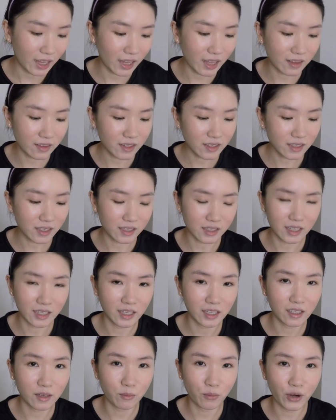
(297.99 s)
And this is
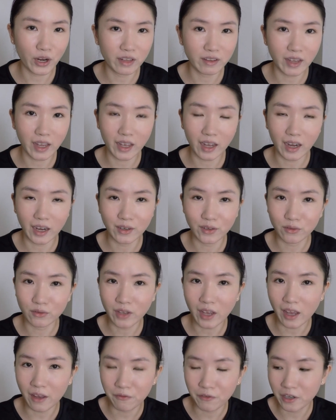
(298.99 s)
another brand that I don't
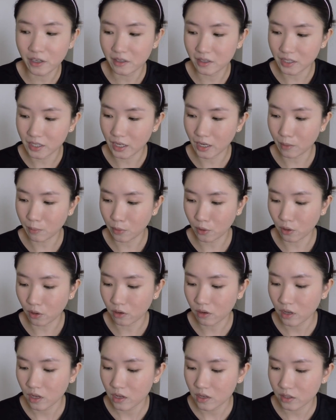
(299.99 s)
have here in
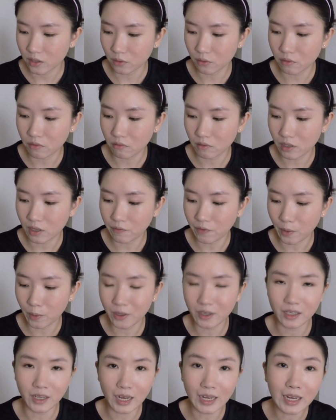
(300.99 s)
Singapore, so if I
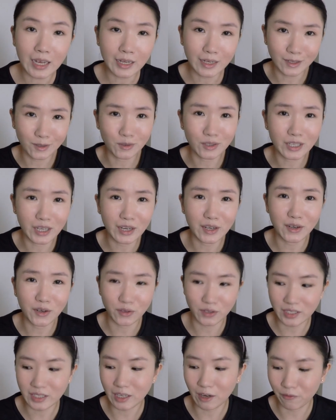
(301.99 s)
want to get it, I can only get it
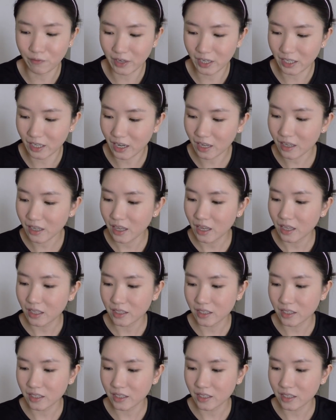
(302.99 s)
on Stylevana.